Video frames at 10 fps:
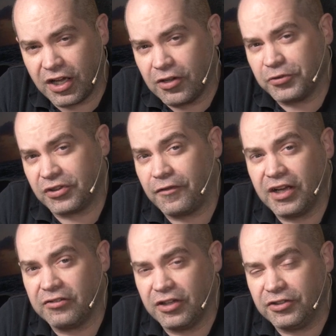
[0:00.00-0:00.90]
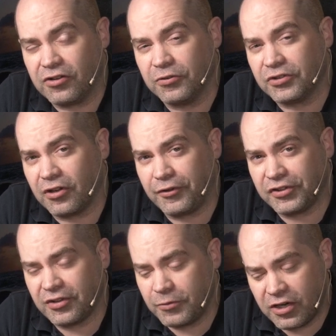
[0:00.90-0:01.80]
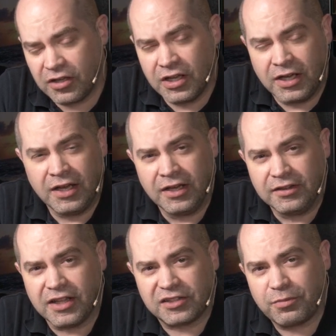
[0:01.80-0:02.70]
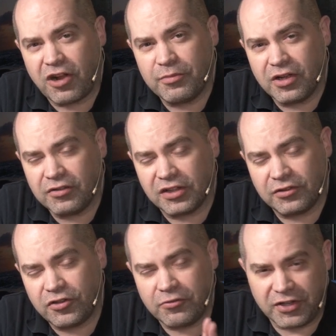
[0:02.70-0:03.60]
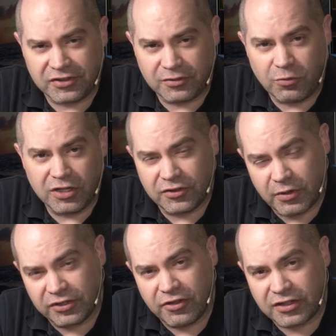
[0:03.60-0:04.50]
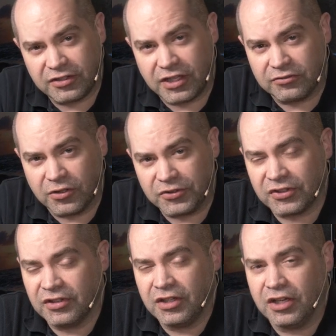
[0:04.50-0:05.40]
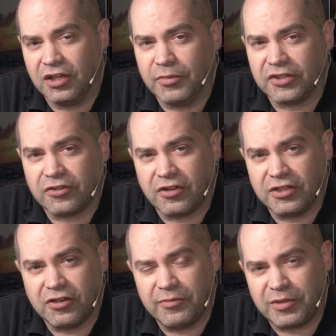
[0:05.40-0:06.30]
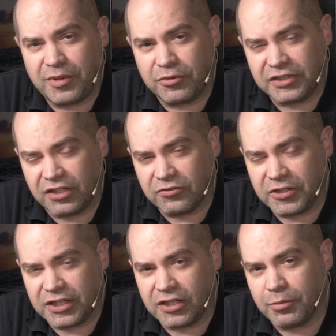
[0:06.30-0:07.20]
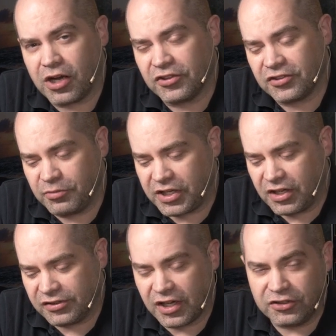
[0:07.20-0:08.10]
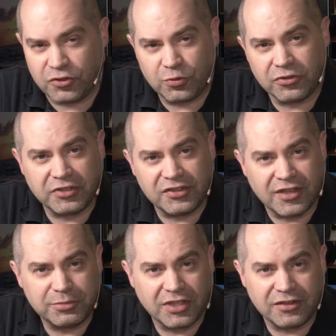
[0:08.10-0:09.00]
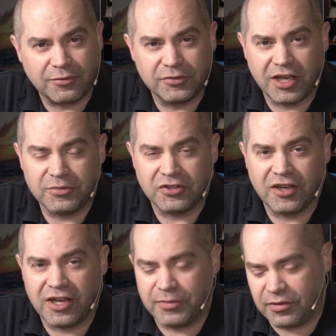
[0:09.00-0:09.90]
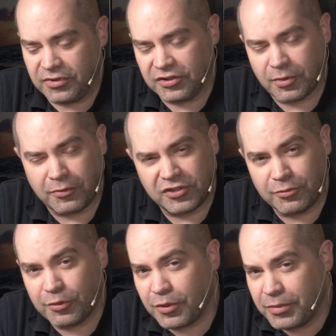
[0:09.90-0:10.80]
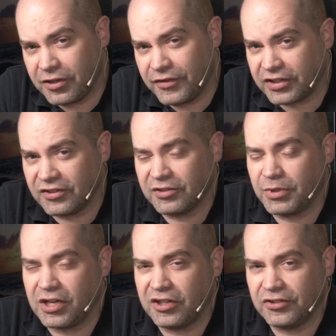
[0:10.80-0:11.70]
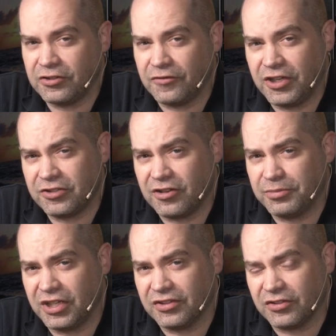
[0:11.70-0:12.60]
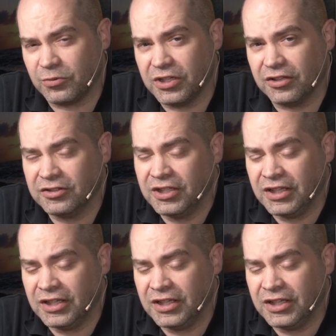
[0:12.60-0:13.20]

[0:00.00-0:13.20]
host the file on your own server somewhere. And that's two reasons. One, so I can track the downloads and make sure I know how many people are downloading it, but also because I do release updates from time to time. Maybe some of them are bug fixes, but I also do feature updates as well.